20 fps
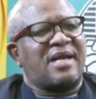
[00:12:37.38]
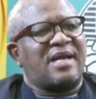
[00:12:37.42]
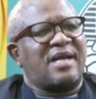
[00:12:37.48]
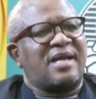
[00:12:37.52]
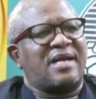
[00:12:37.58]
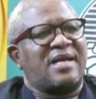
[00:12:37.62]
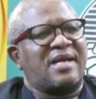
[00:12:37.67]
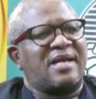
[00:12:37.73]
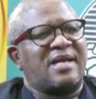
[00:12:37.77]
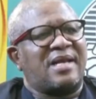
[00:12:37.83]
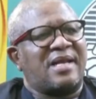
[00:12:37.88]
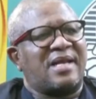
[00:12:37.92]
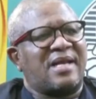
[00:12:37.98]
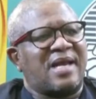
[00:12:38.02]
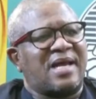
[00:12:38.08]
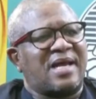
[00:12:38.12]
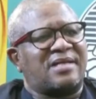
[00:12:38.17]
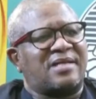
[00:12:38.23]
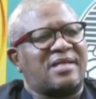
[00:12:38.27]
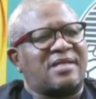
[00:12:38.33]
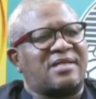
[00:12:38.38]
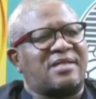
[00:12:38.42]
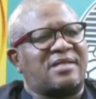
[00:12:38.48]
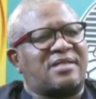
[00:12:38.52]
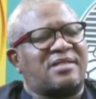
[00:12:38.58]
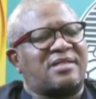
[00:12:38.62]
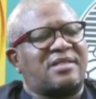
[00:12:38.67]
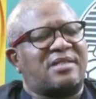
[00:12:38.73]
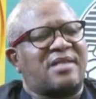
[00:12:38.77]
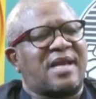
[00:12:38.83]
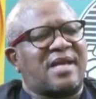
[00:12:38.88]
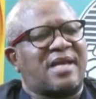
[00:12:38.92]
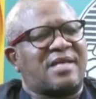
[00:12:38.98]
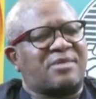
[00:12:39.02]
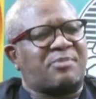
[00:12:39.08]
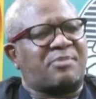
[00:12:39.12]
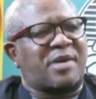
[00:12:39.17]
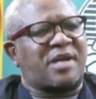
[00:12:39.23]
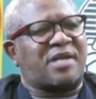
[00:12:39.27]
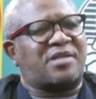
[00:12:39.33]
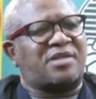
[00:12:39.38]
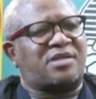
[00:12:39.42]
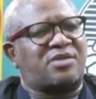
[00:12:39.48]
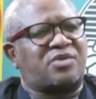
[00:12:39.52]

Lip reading: largest expression